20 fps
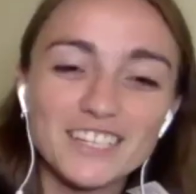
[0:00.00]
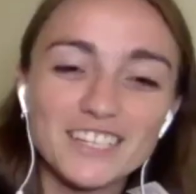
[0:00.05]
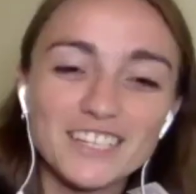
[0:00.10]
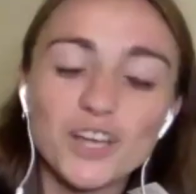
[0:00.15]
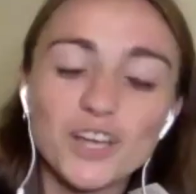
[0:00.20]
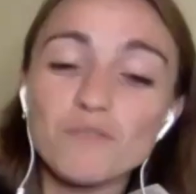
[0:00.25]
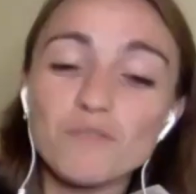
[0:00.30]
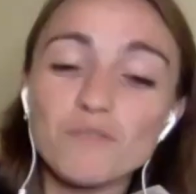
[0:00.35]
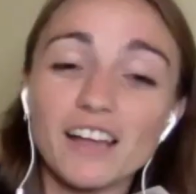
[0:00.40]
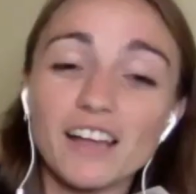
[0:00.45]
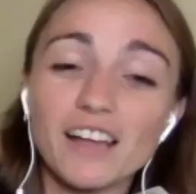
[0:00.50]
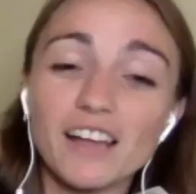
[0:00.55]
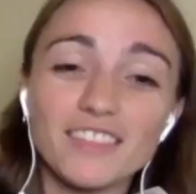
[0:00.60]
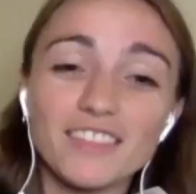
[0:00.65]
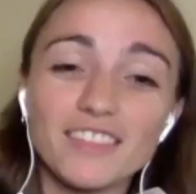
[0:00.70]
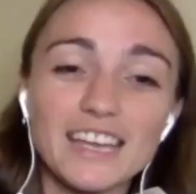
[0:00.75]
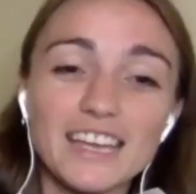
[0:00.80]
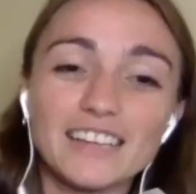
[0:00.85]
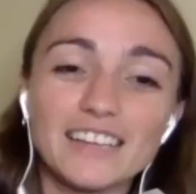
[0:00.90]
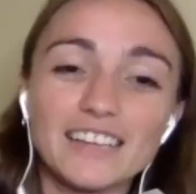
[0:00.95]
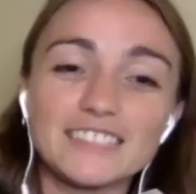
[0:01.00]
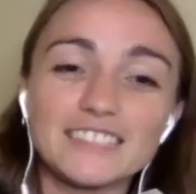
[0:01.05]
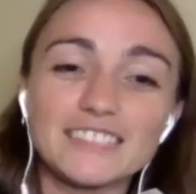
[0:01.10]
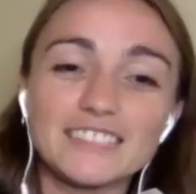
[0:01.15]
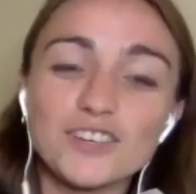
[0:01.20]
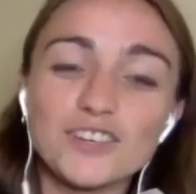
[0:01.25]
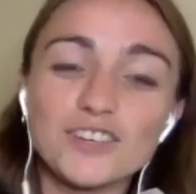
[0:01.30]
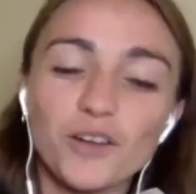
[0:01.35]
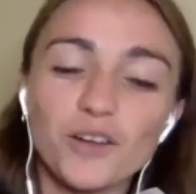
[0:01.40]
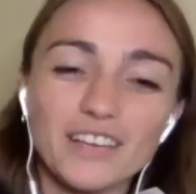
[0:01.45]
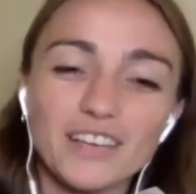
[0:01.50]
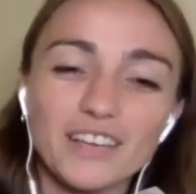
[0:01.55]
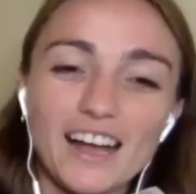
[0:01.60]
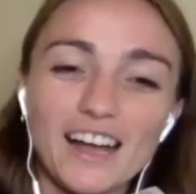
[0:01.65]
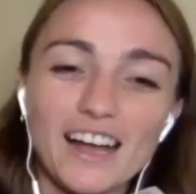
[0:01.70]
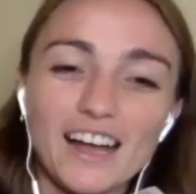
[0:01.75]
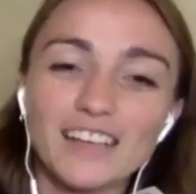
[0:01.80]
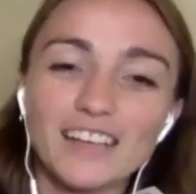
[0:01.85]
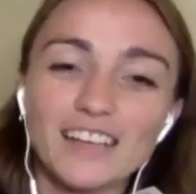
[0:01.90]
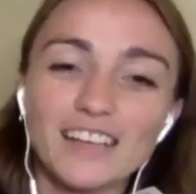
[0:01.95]
no nothing didn't know the
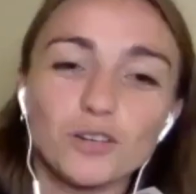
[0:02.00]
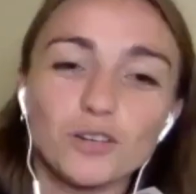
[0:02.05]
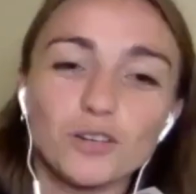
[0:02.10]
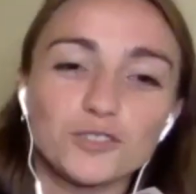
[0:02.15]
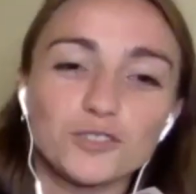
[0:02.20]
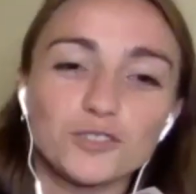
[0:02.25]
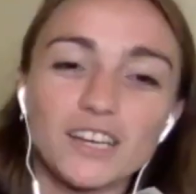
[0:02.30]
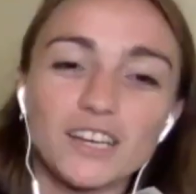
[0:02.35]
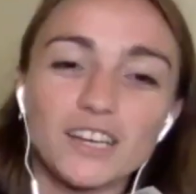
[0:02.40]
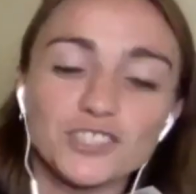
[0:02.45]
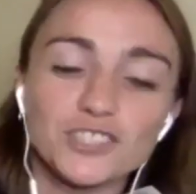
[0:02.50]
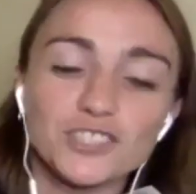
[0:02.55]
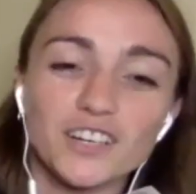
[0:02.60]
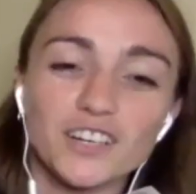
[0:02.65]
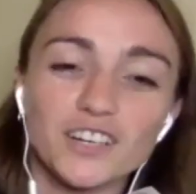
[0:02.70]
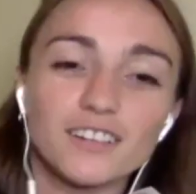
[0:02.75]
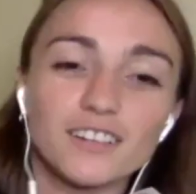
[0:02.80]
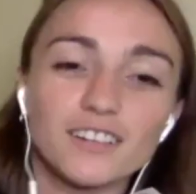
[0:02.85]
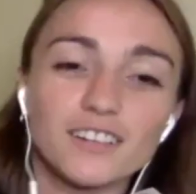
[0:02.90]
guy total stranger